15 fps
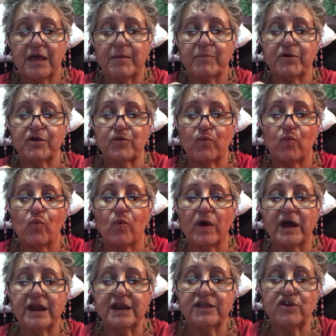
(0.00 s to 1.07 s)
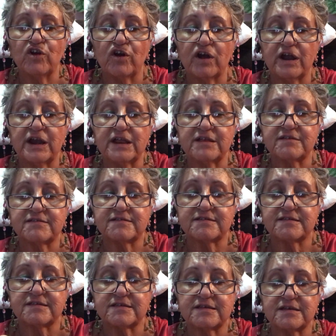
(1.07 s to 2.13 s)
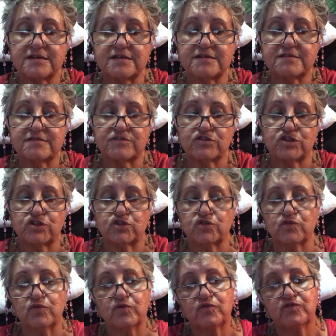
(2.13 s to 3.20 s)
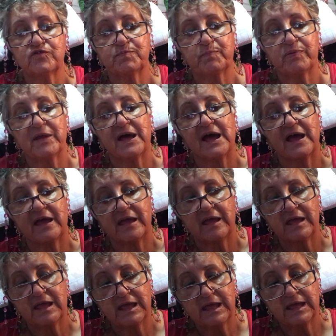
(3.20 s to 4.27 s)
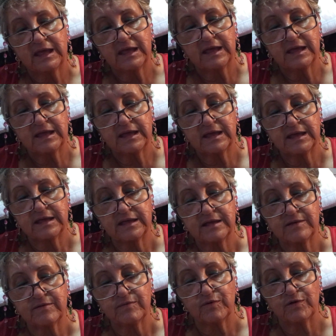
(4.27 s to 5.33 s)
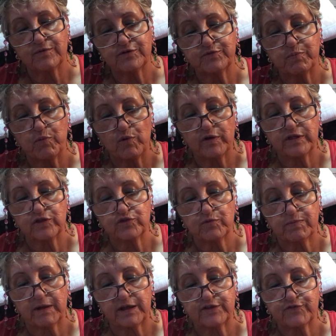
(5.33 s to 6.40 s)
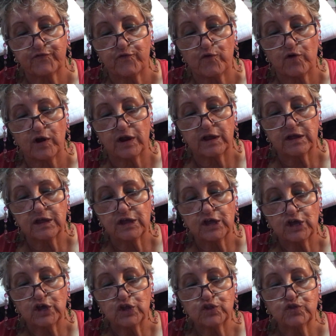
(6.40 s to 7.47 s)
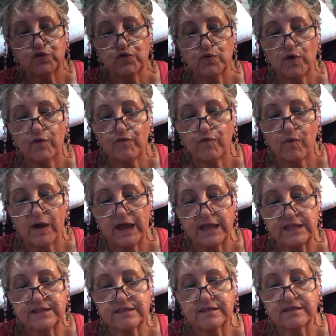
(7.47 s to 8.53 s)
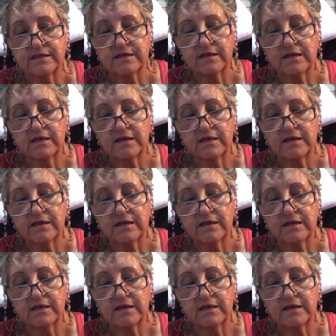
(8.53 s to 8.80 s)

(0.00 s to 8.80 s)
but one yarn. It's 2 ply. Well, it's more than 2 ply, it's 4. 2 of white,